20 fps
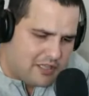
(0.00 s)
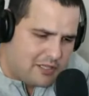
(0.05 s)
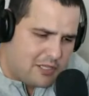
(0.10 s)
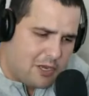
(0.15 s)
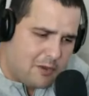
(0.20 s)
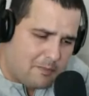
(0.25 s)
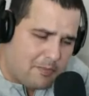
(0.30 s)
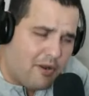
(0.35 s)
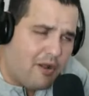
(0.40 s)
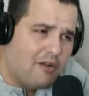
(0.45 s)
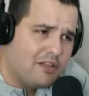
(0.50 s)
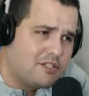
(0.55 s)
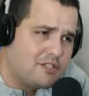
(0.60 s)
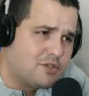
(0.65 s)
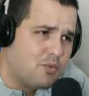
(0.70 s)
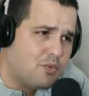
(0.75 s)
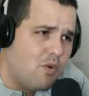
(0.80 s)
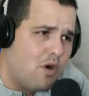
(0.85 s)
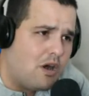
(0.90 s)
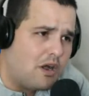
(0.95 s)
you probably
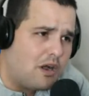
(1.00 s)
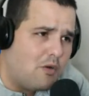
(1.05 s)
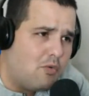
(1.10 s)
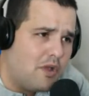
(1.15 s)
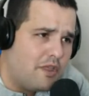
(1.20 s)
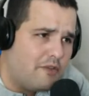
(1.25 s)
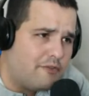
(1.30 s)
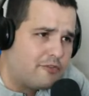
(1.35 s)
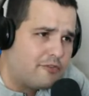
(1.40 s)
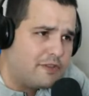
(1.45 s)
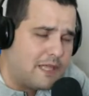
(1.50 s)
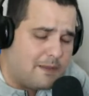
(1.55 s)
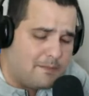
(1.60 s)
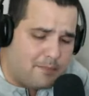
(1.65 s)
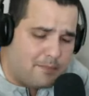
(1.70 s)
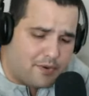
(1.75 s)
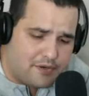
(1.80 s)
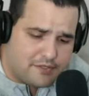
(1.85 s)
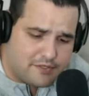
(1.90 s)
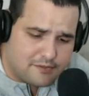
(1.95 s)
should walk away from that
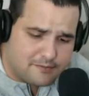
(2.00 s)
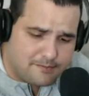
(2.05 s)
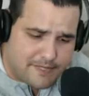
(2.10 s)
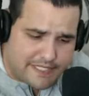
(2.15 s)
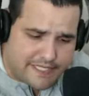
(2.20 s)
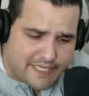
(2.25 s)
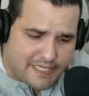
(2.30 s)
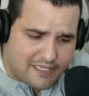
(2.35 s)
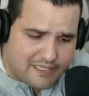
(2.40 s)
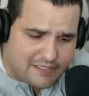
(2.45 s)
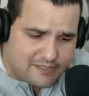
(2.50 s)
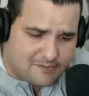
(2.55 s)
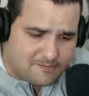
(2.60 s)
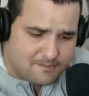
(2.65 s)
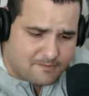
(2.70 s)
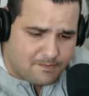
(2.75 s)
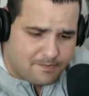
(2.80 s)
person because